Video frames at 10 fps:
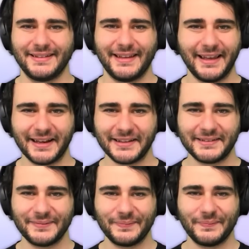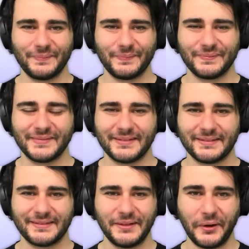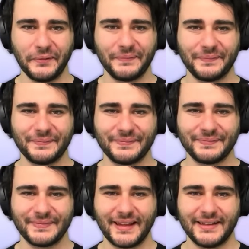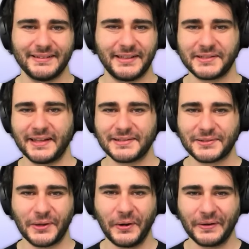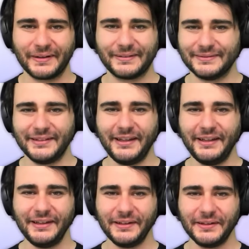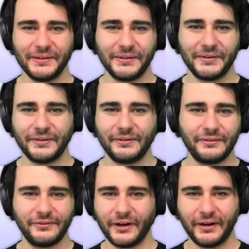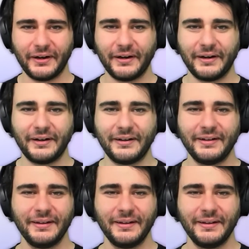Get it? No? There's that song, near, far,